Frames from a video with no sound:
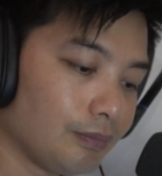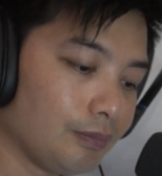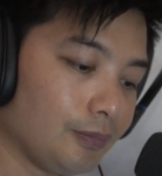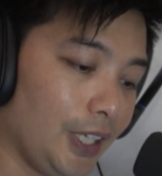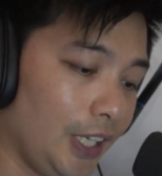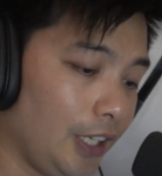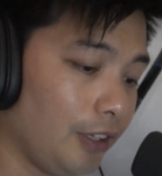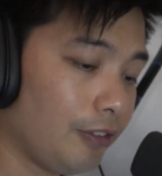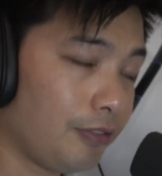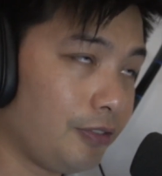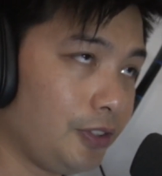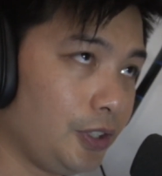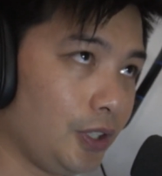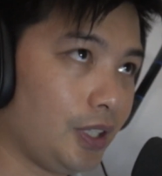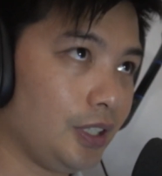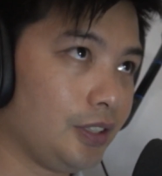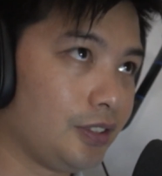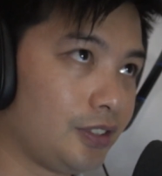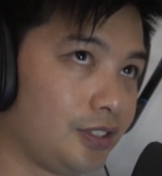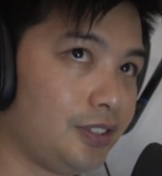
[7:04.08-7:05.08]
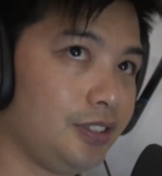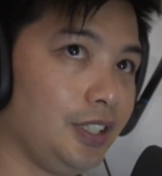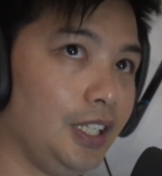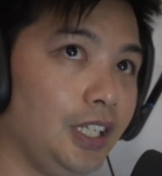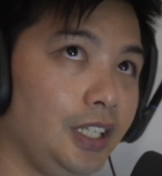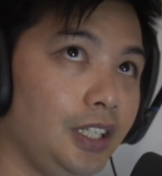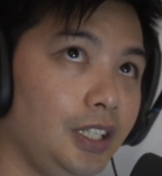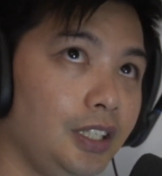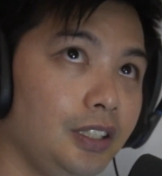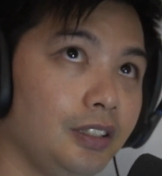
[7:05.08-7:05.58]
if you can
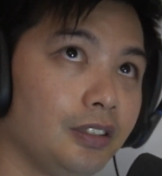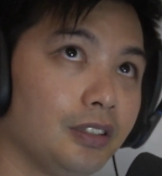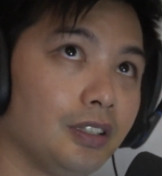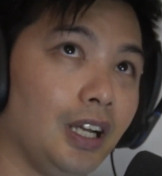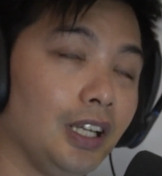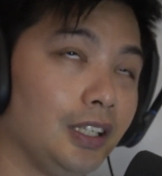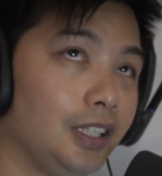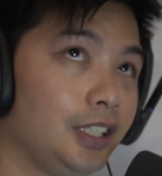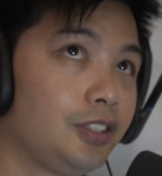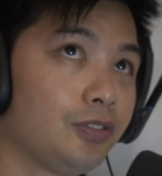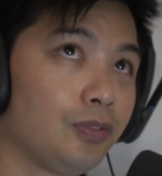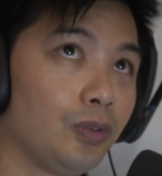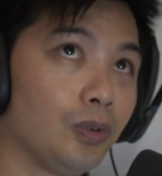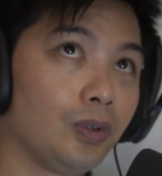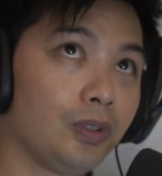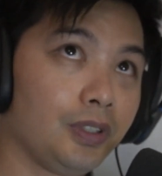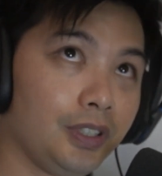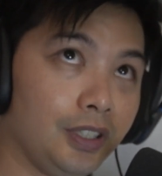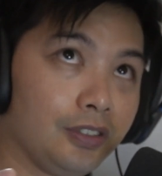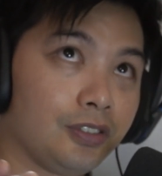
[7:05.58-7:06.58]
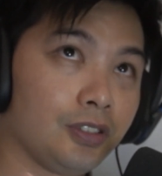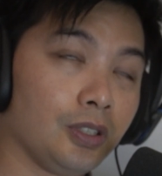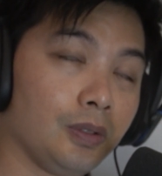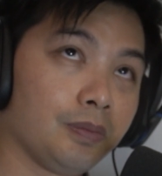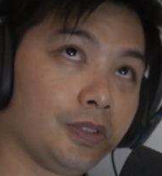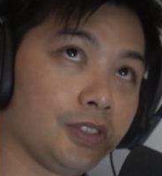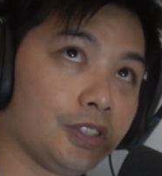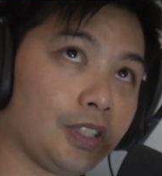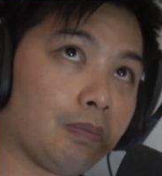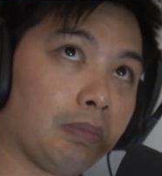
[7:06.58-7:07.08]
see, at least in
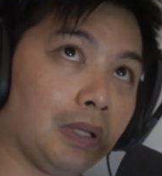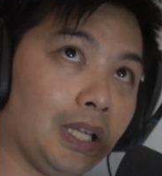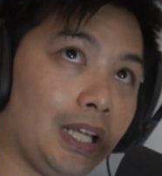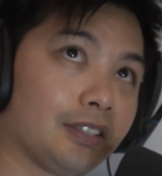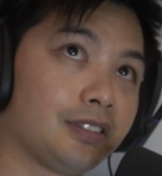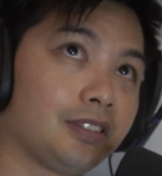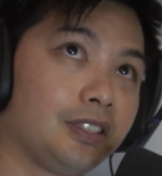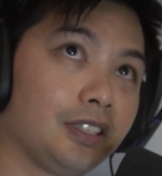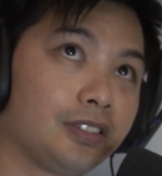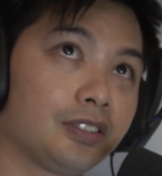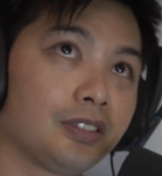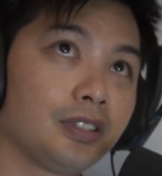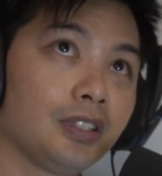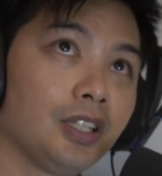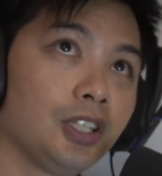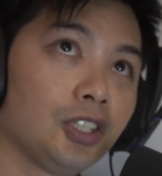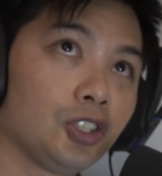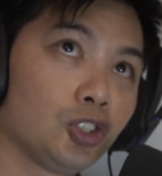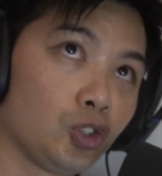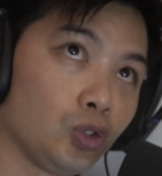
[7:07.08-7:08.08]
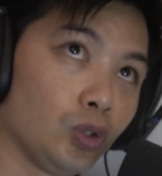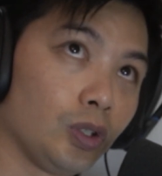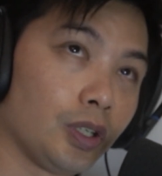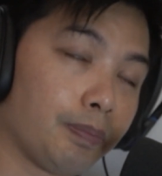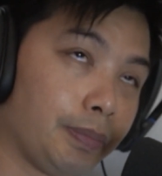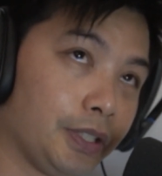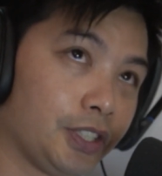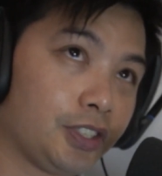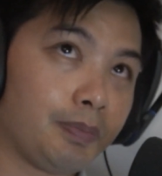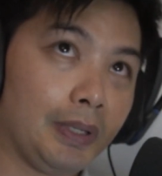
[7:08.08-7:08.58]
terms of a plastics sort of
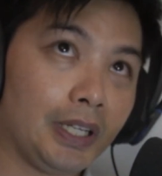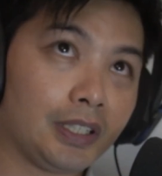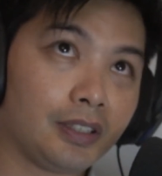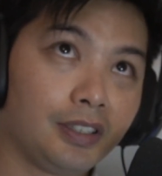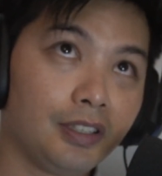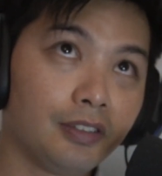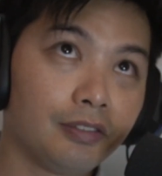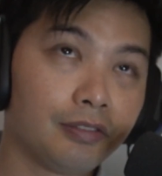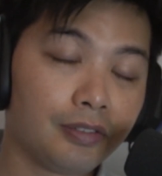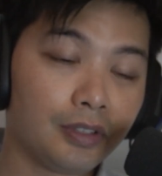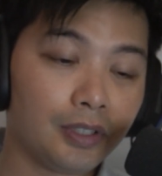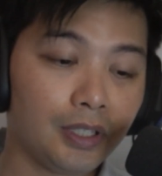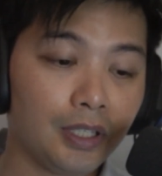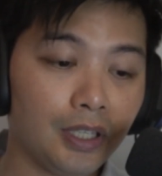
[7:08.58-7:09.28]
perspective,